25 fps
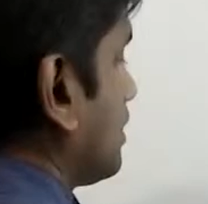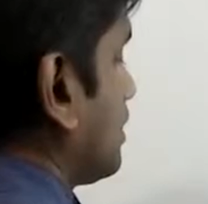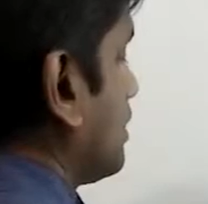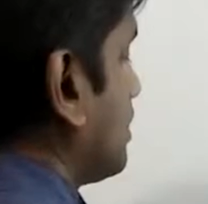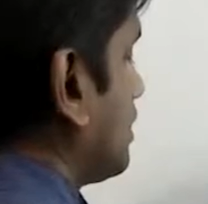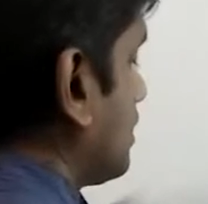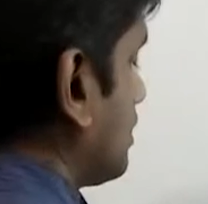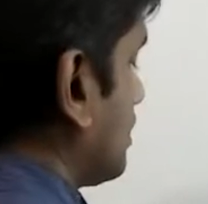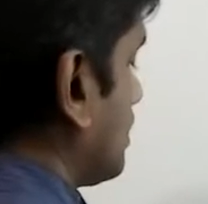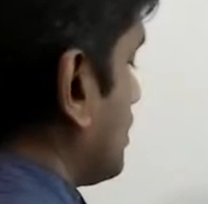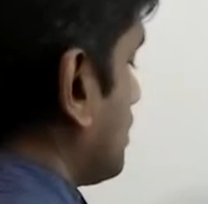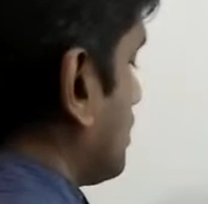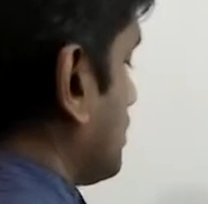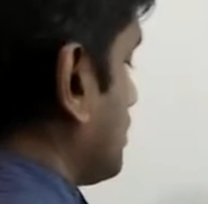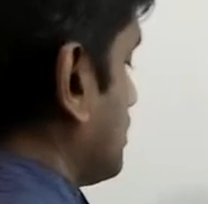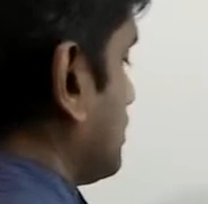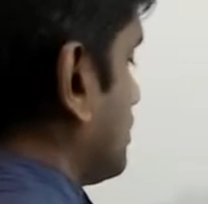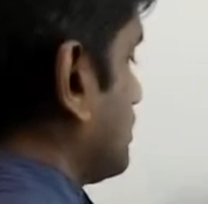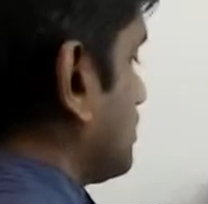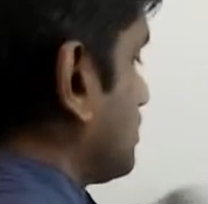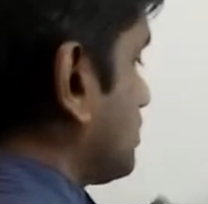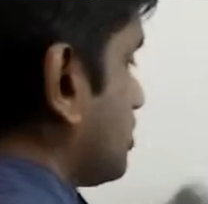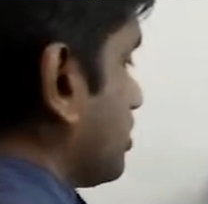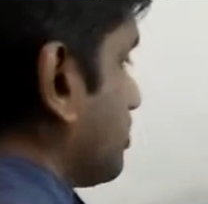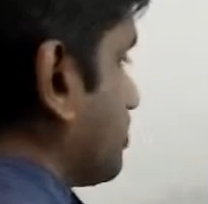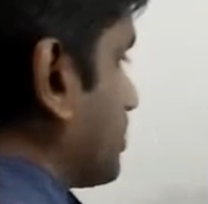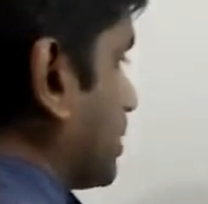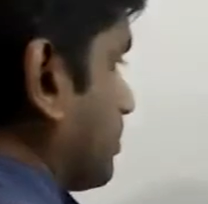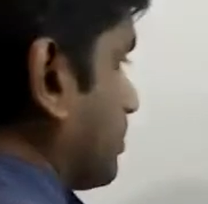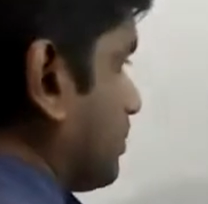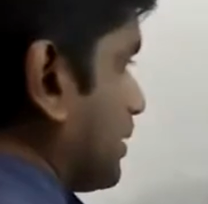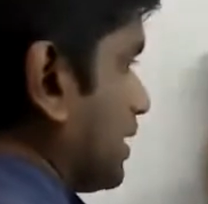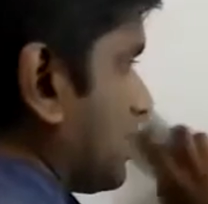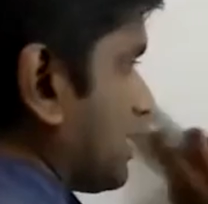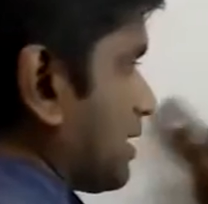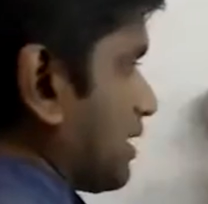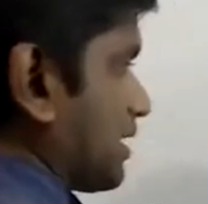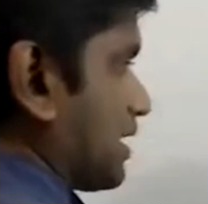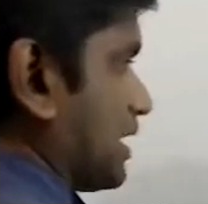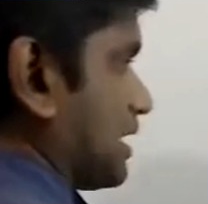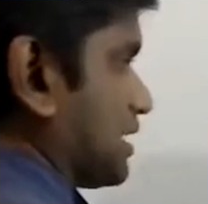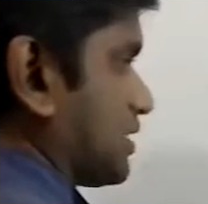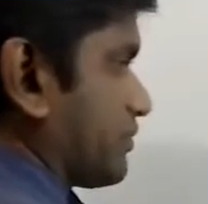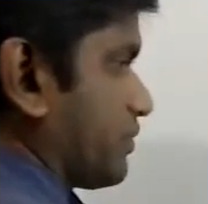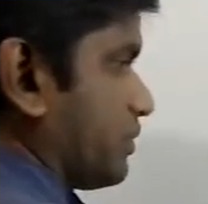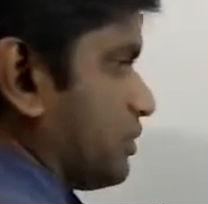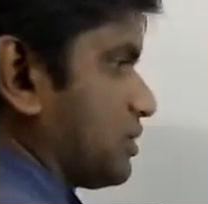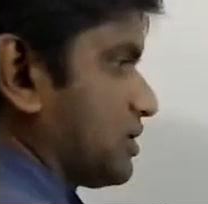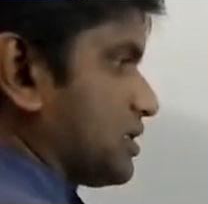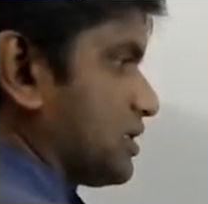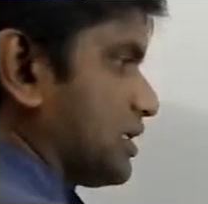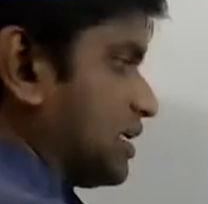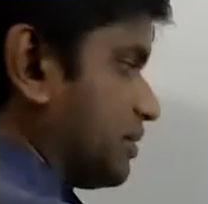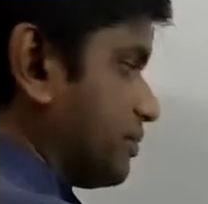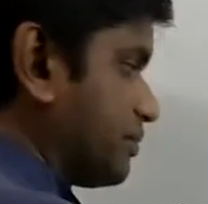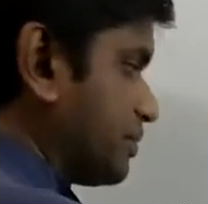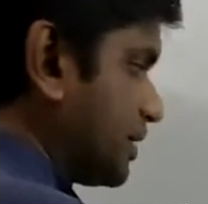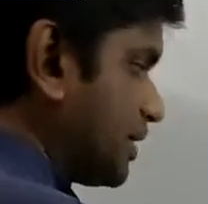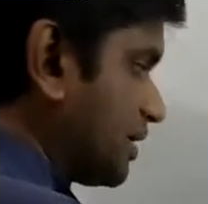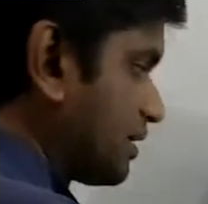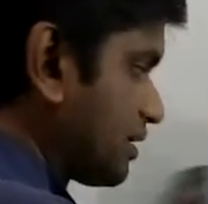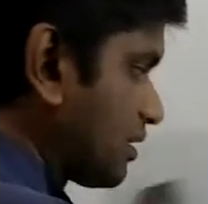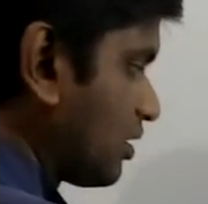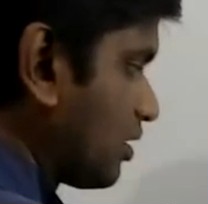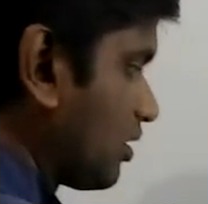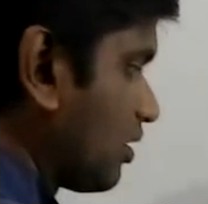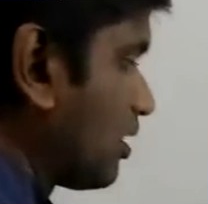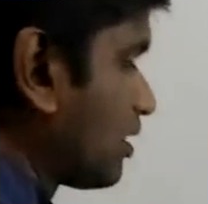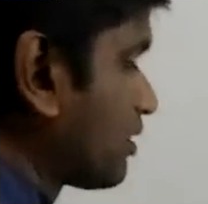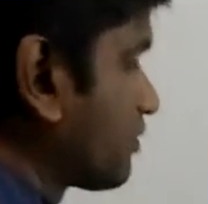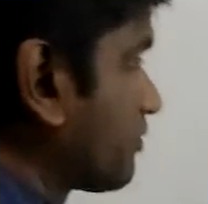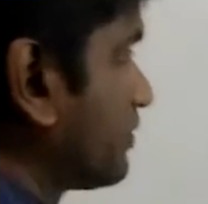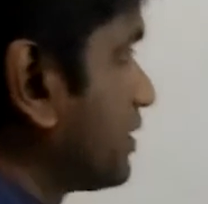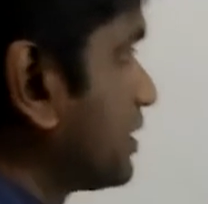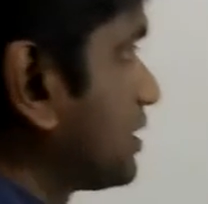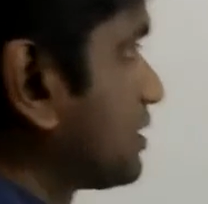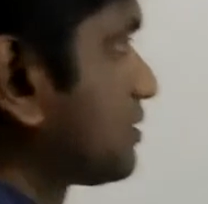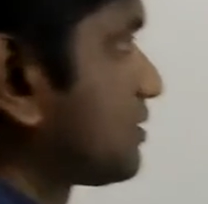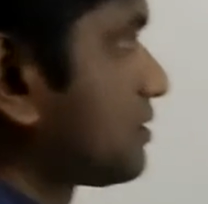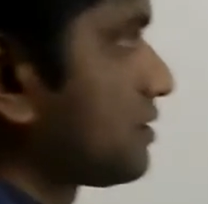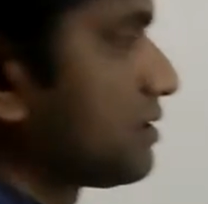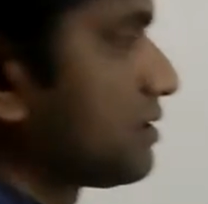to prepare a cash flow statement along with